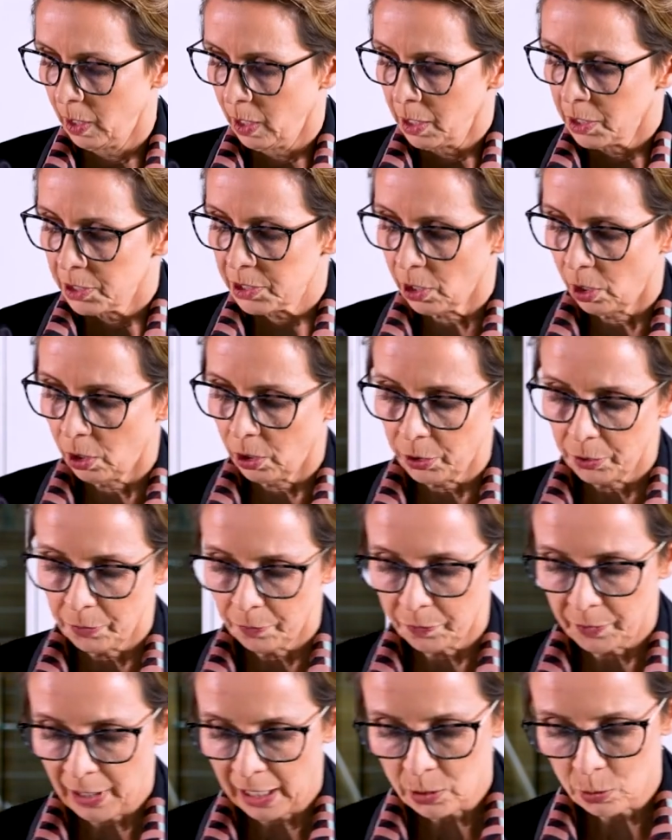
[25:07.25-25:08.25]
So
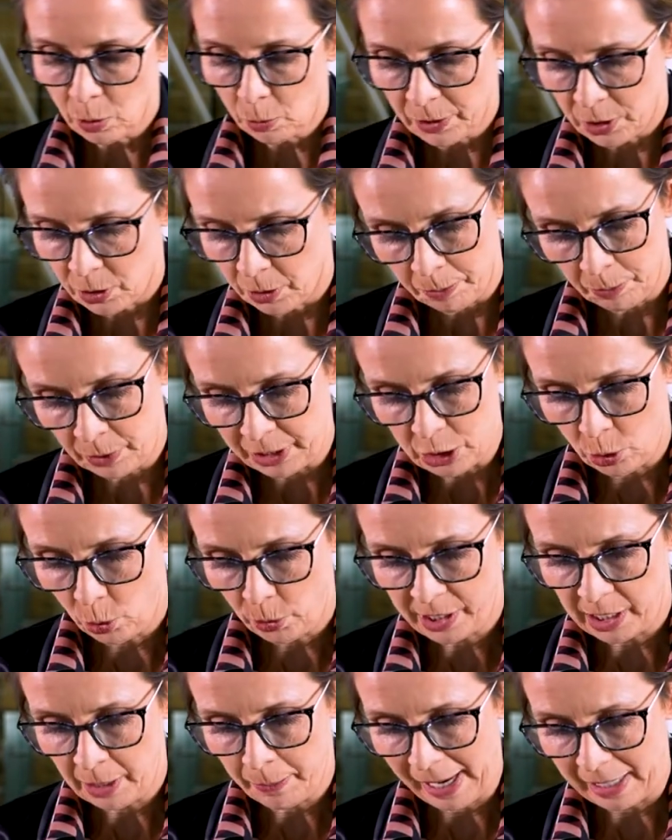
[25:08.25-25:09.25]
that's what we're
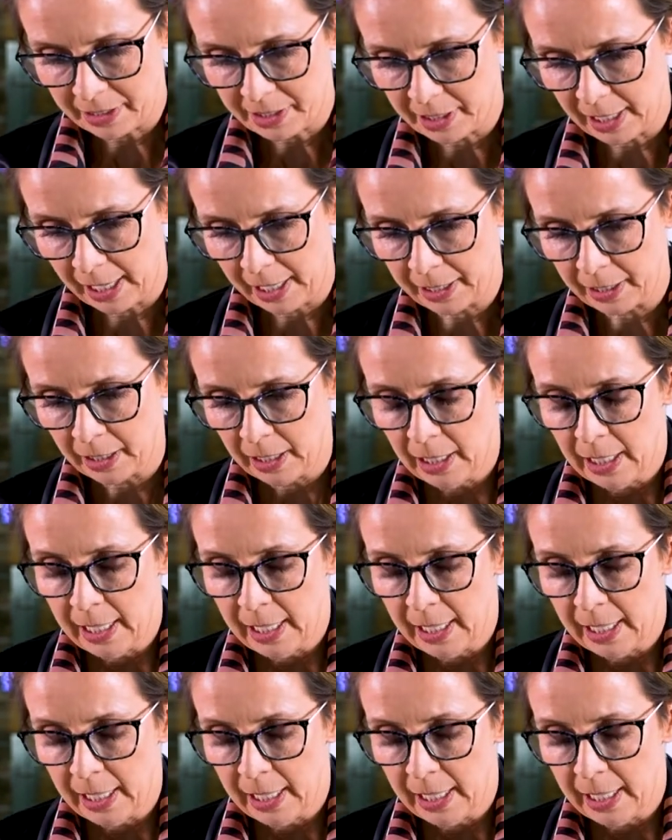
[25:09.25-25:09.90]
talking about today.